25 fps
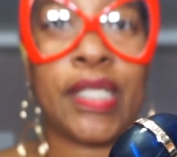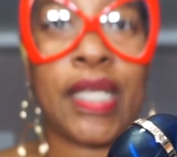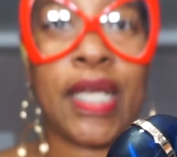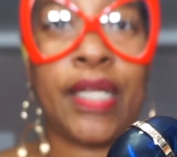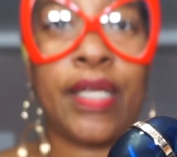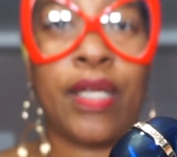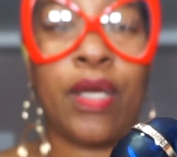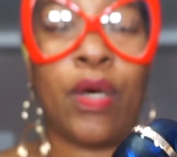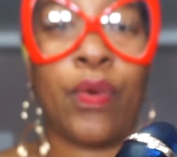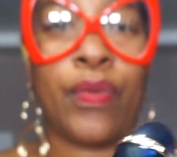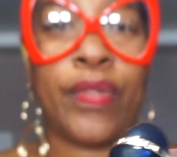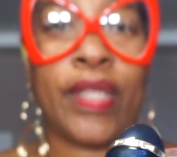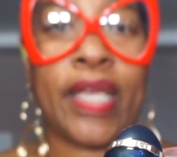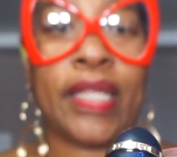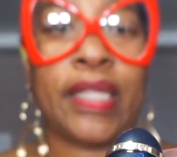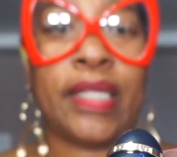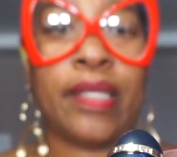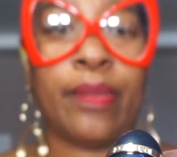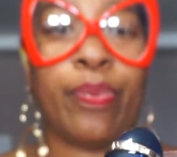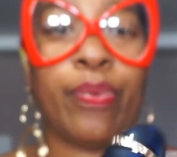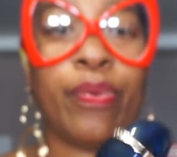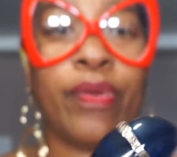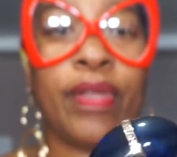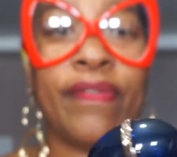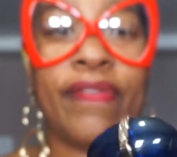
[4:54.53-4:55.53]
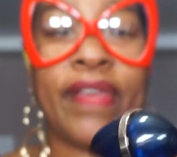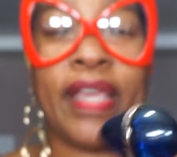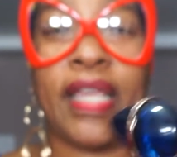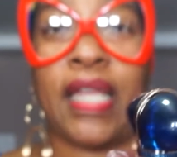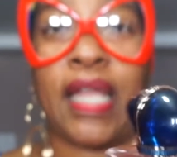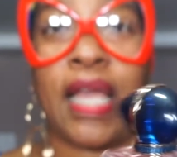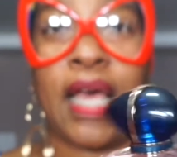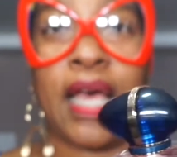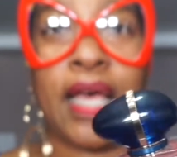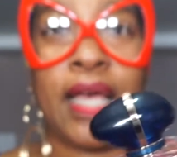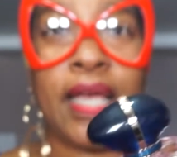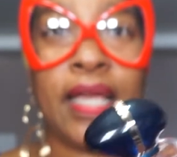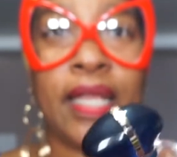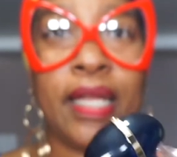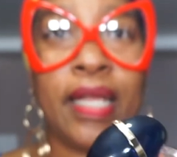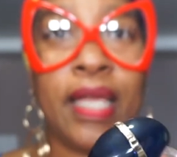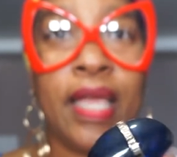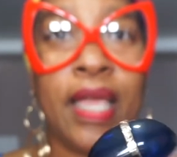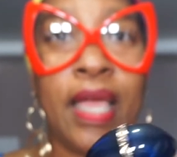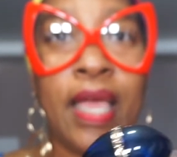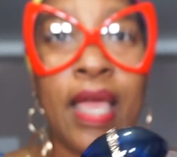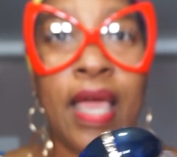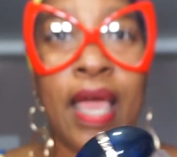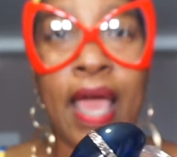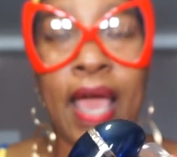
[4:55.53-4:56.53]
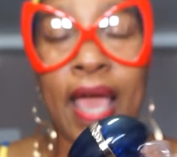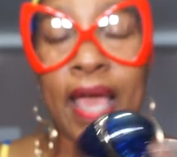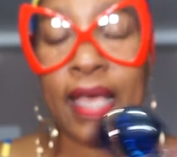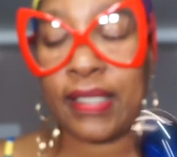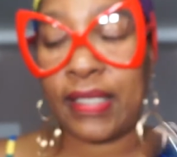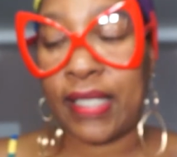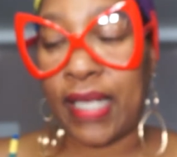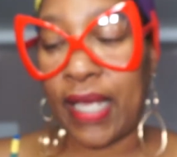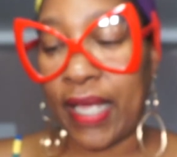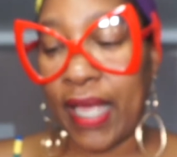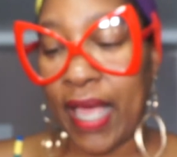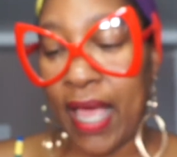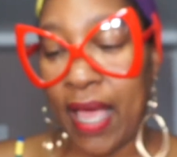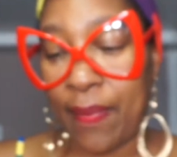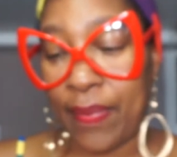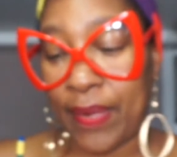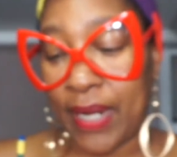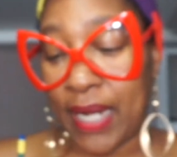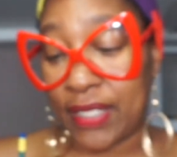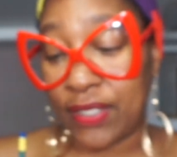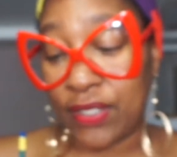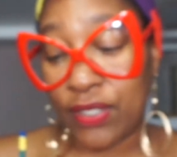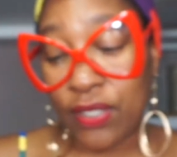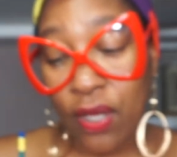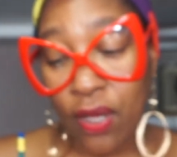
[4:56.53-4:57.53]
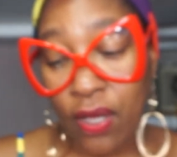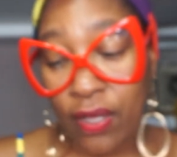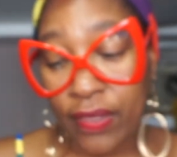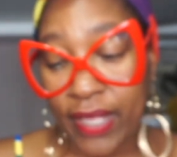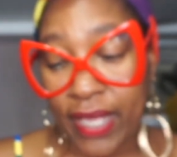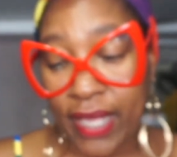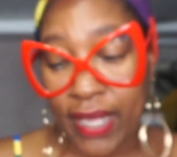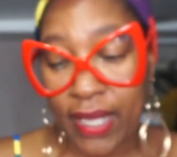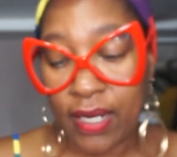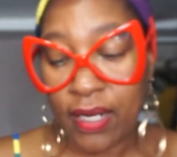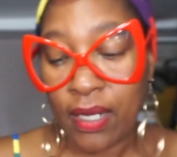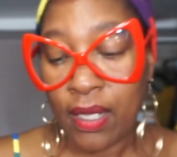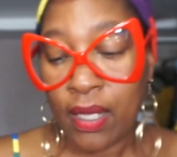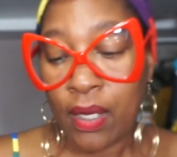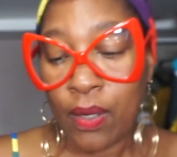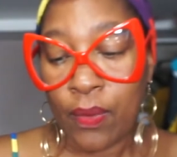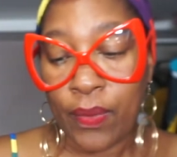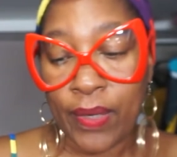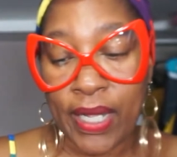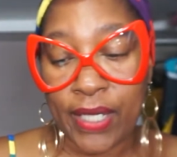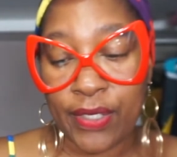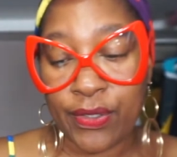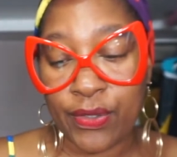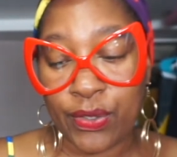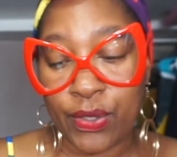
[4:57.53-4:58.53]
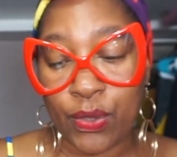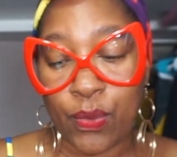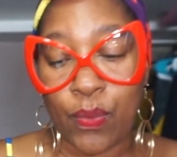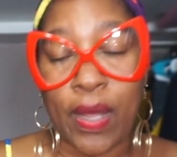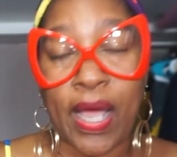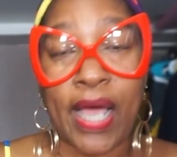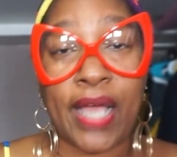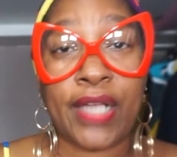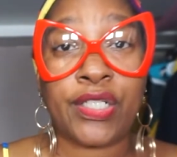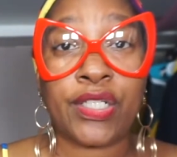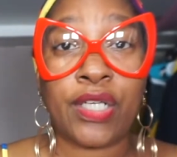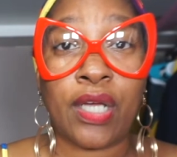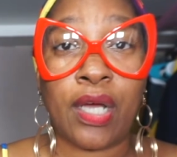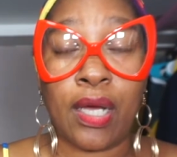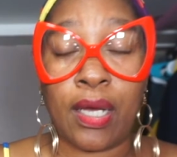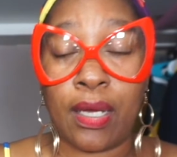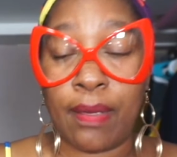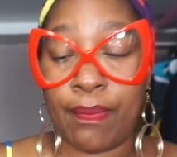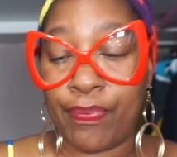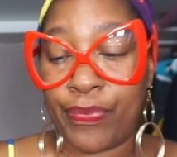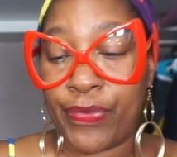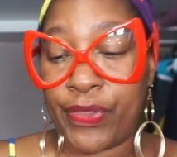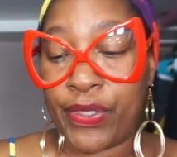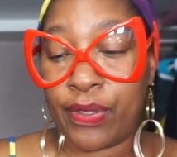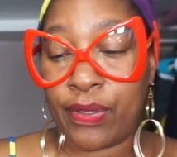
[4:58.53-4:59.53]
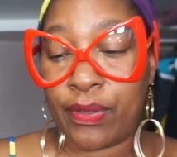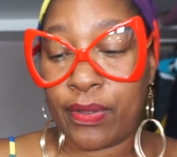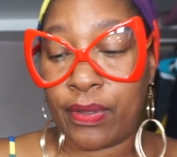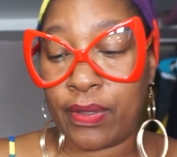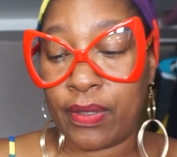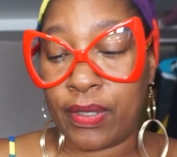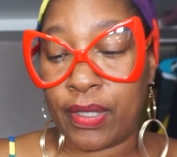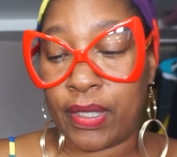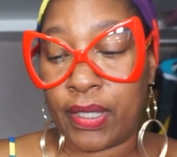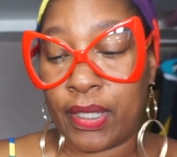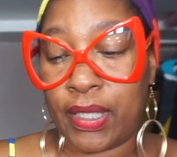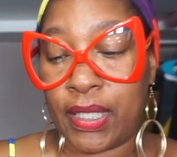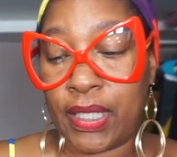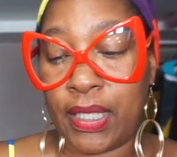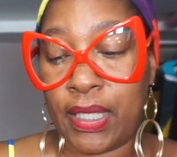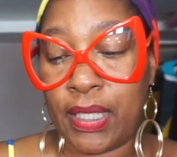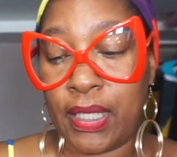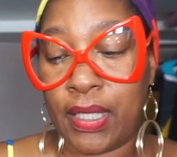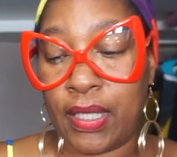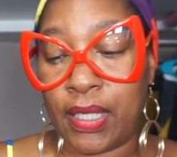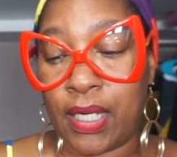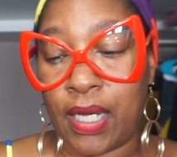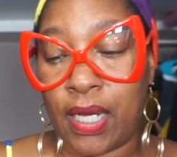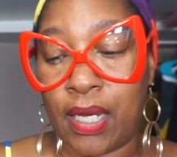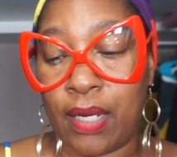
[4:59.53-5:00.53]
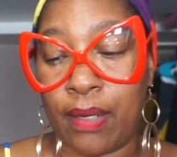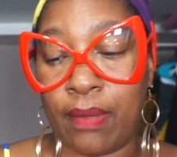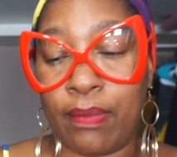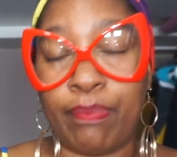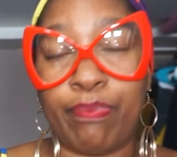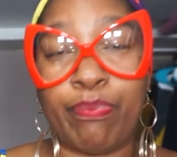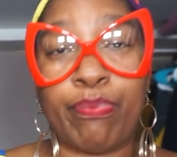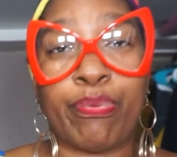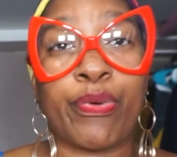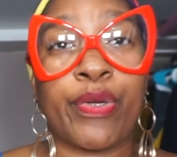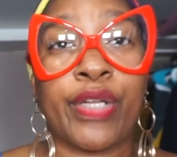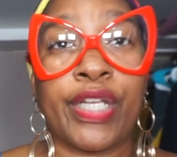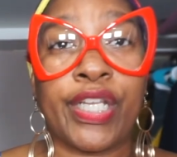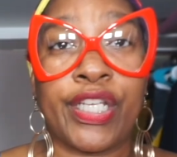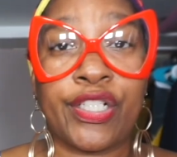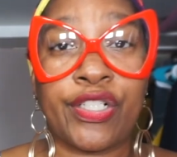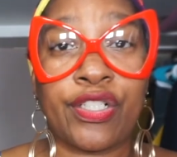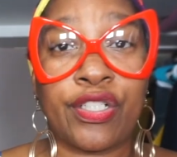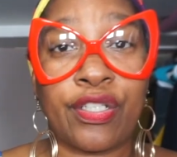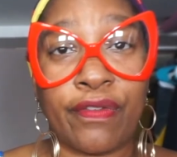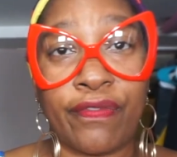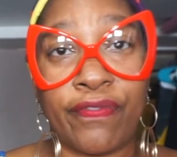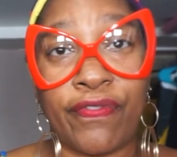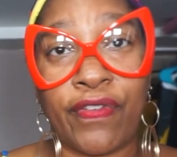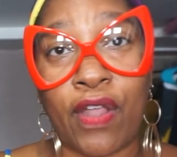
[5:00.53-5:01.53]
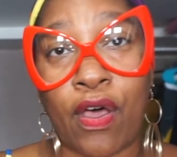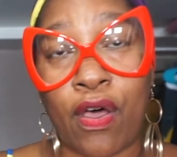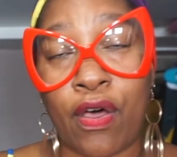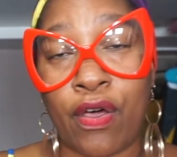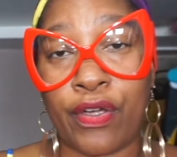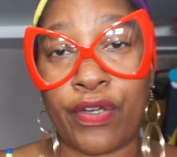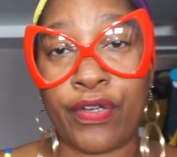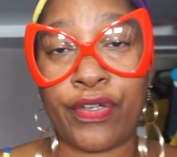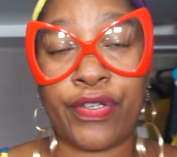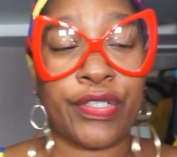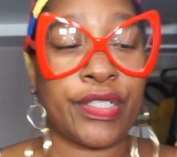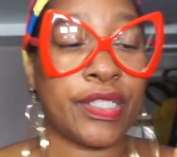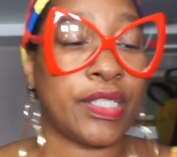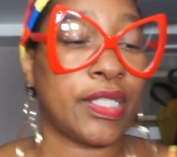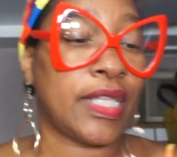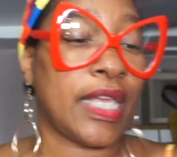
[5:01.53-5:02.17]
I know that the Privé line has that cap, and I saw that when I used to watch um the the uh British vloggers.